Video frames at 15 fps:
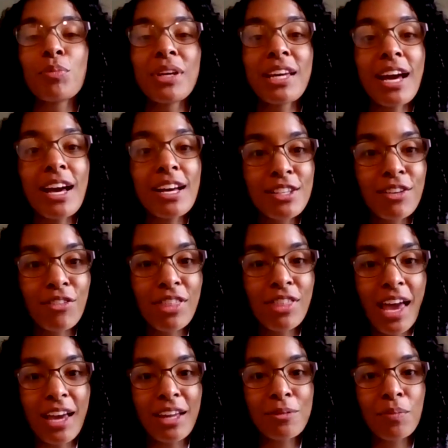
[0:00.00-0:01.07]
because of
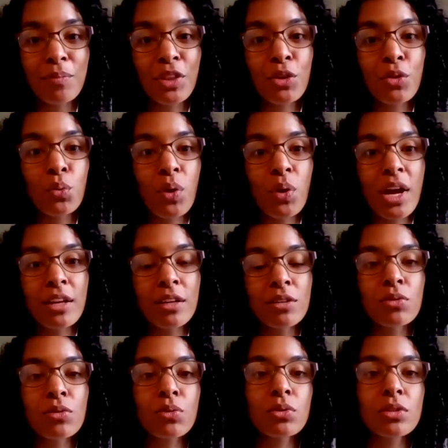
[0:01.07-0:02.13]
that,
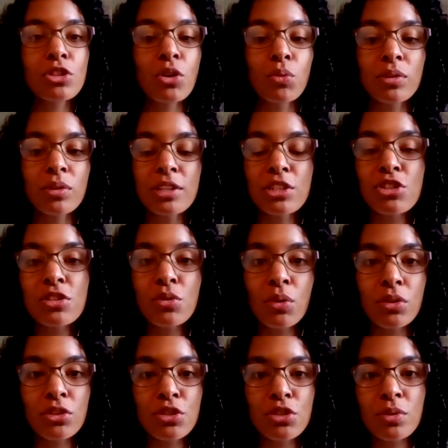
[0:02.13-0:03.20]
when so religious
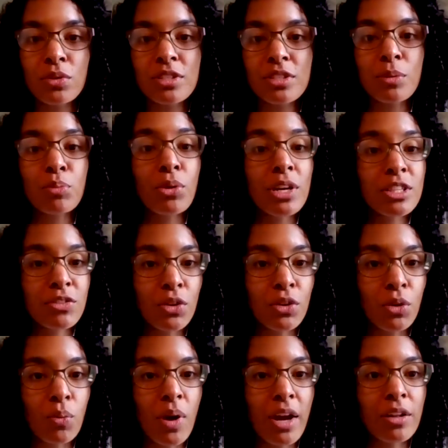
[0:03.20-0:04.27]
orders were suppressed for
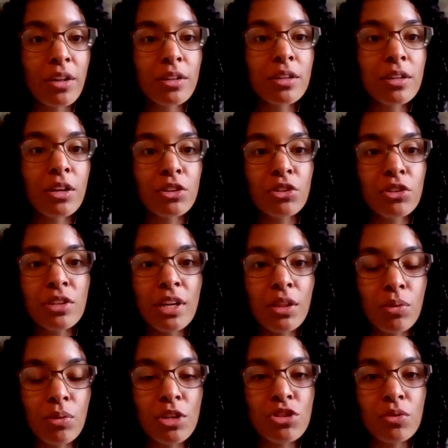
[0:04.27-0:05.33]
a while
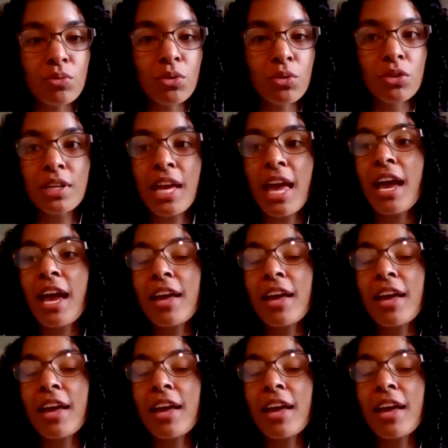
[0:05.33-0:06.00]
underneath Russian rule,